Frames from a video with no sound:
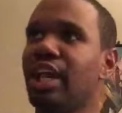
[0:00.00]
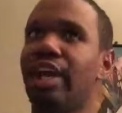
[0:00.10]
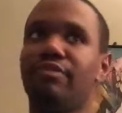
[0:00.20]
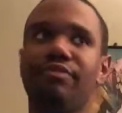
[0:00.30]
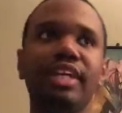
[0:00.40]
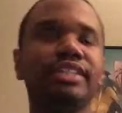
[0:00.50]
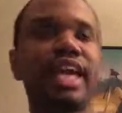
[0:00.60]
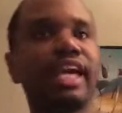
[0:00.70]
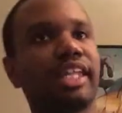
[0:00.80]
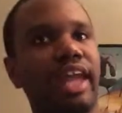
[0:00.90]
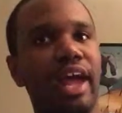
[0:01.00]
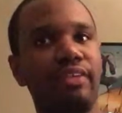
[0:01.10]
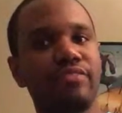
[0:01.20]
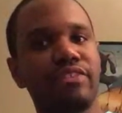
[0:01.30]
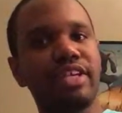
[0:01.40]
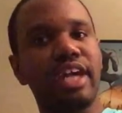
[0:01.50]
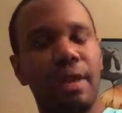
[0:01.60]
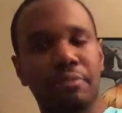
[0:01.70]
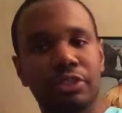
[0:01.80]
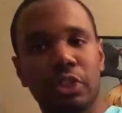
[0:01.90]
And Phi's taking every
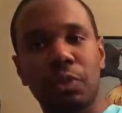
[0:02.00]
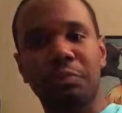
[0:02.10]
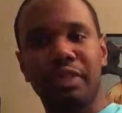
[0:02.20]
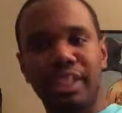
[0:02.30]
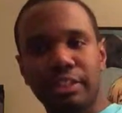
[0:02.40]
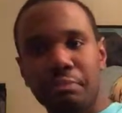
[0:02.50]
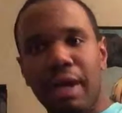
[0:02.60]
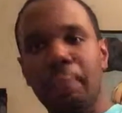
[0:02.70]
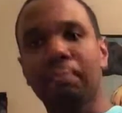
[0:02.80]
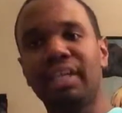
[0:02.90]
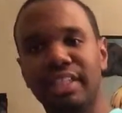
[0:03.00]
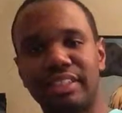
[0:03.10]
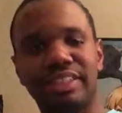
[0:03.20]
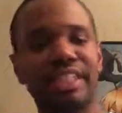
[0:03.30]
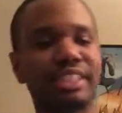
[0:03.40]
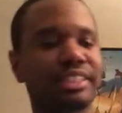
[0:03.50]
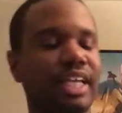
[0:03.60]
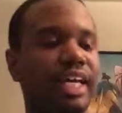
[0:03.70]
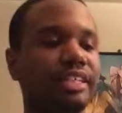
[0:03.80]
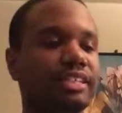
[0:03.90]
episode piece by piece,
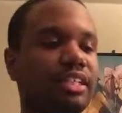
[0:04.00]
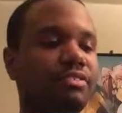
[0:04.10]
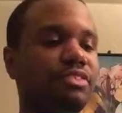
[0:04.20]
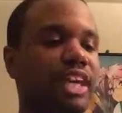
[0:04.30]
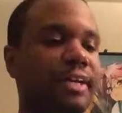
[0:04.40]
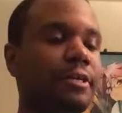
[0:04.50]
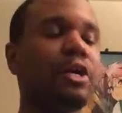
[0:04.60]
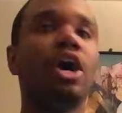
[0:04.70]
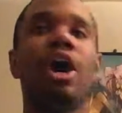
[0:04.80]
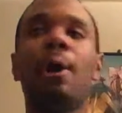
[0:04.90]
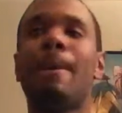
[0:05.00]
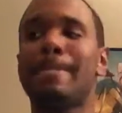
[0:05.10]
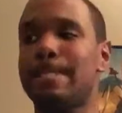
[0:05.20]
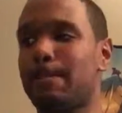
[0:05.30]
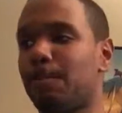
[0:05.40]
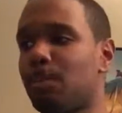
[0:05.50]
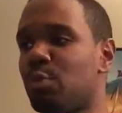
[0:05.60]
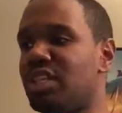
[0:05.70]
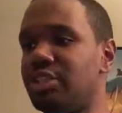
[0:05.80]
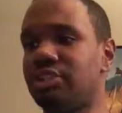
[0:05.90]
saying stuff like, "Oh,
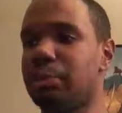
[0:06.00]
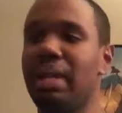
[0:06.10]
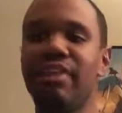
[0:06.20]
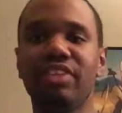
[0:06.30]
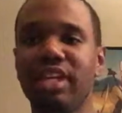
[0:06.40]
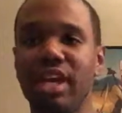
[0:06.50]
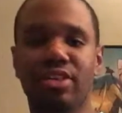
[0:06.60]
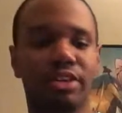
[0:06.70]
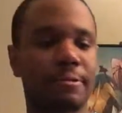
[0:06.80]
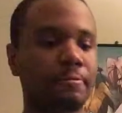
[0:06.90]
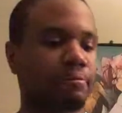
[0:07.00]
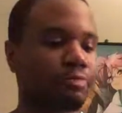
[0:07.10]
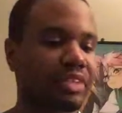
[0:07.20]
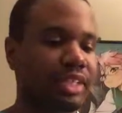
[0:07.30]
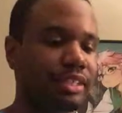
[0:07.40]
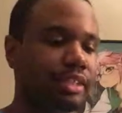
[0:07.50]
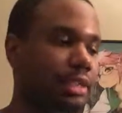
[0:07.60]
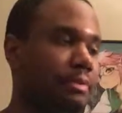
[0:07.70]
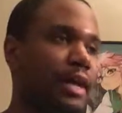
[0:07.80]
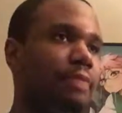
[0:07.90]
we used to bathe together. It's not
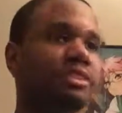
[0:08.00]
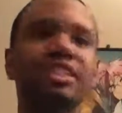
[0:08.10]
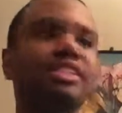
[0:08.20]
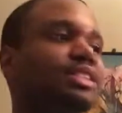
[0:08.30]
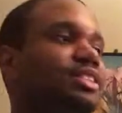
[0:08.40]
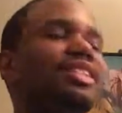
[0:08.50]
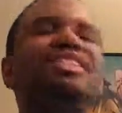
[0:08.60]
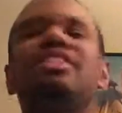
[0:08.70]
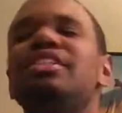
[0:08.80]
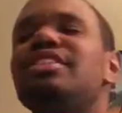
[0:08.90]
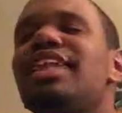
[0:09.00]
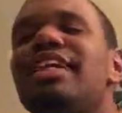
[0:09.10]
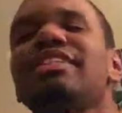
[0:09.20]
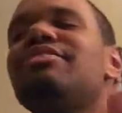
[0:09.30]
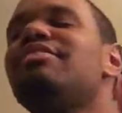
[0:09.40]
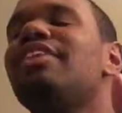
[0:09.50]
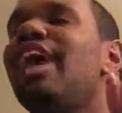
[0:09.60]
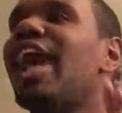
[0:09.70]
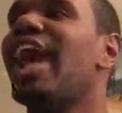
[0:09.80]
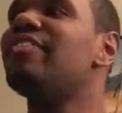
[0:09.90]
a problem." It's like
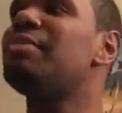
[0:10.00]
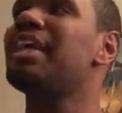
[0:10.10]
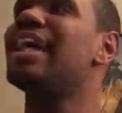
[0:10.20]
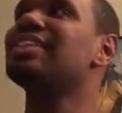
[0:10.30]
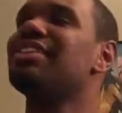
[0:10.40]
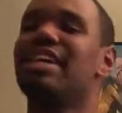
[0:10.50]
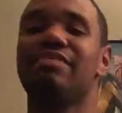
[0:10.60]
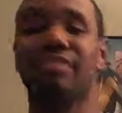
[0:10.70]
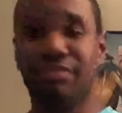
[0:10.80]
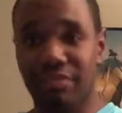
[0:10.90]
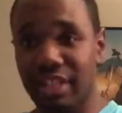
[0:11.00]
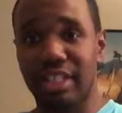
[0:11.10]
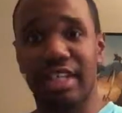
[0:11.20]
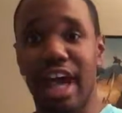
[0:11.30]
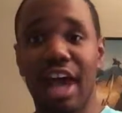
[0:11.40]
everybody has a thing for Phi.